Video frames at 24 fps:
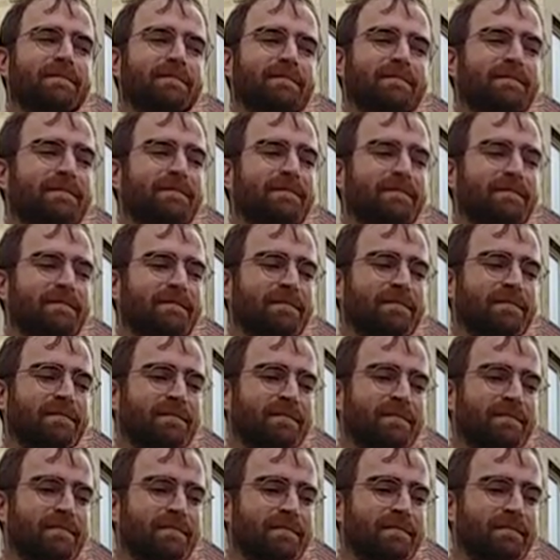
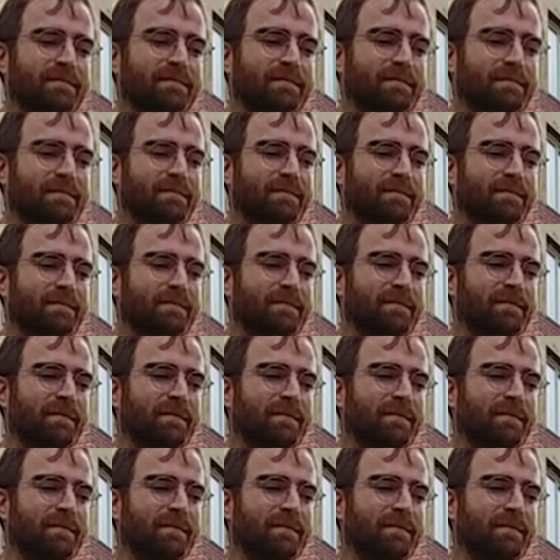(no one is talking)